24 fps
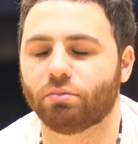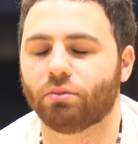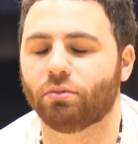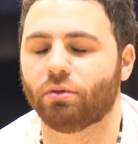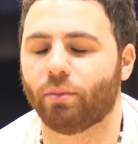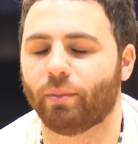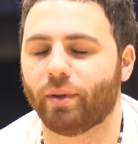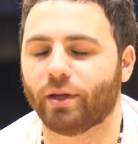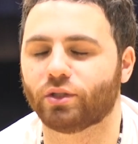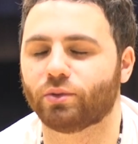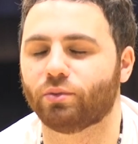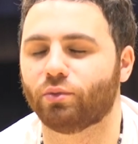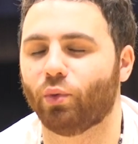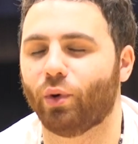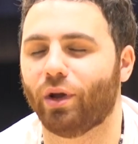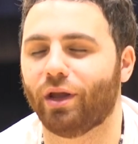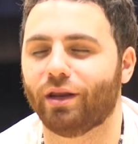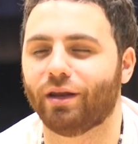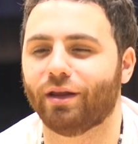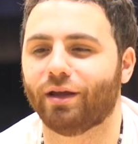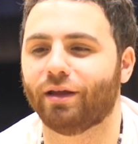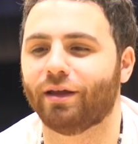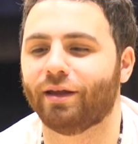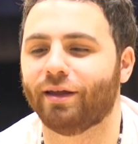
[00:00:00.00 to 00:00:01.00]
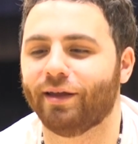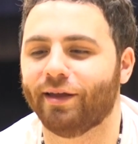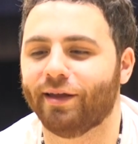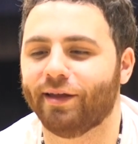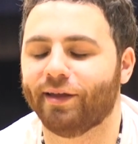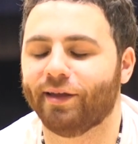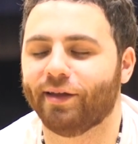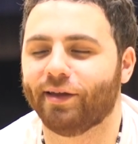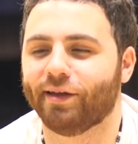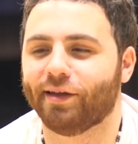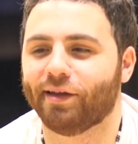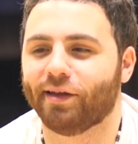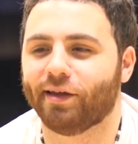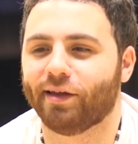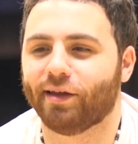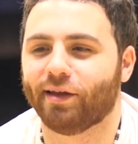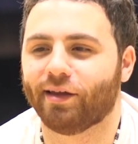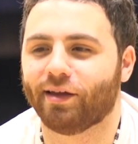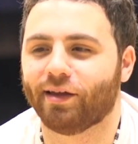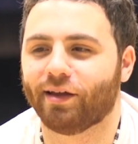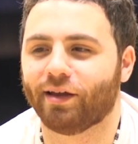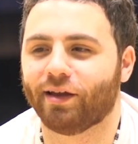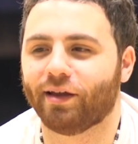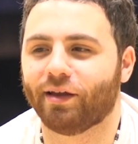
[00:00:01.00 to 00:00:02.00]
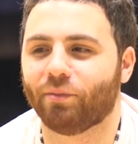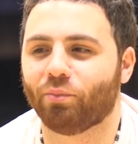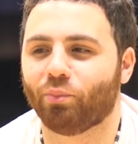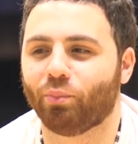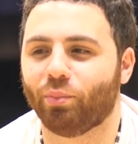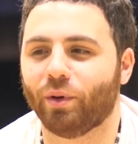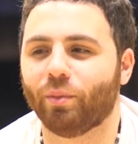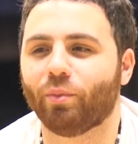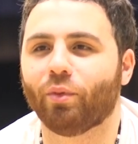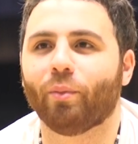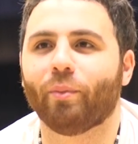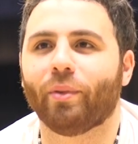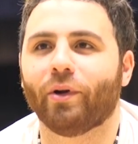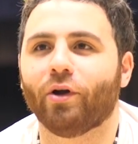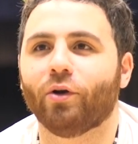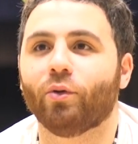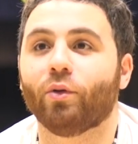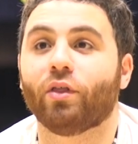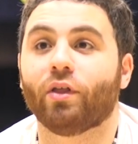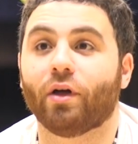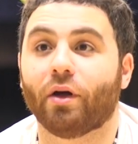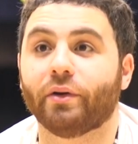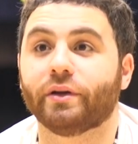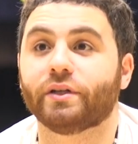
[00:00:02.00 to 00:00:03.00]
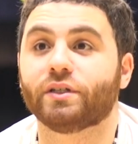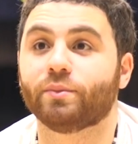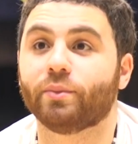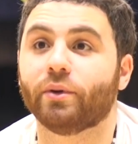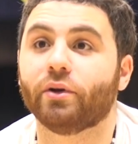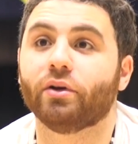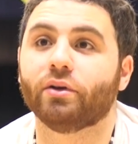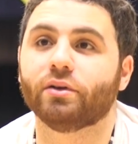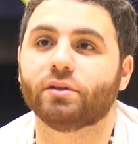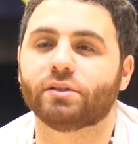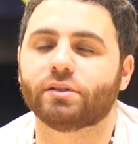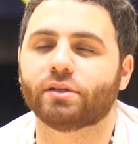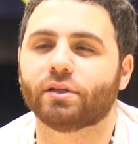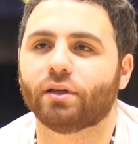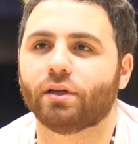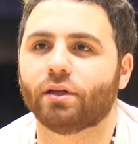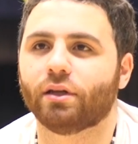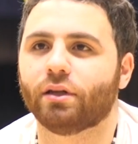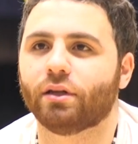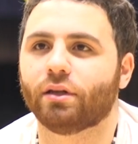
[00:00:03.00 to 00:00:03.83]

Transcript: the best way to be prepared without experiencing it.